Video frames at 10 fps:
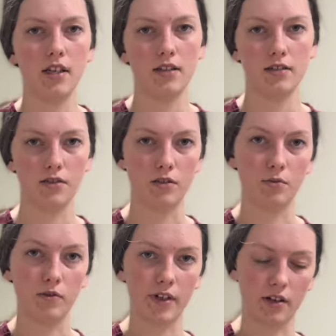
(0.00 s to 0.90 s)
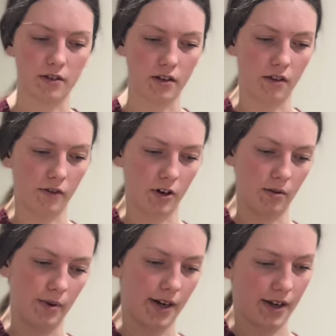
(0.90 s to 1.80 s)
So moving on to the
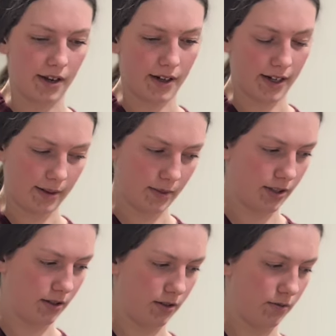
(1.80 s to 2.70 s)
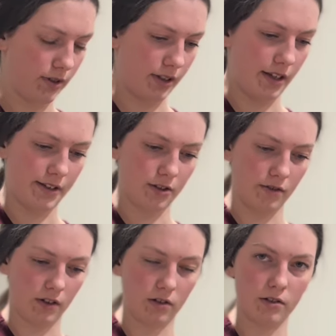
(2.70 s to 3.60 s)
vertebrae, starts with the
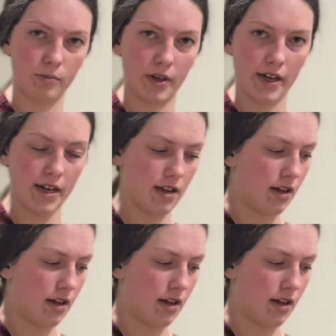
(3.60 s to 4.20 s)
cervical spine,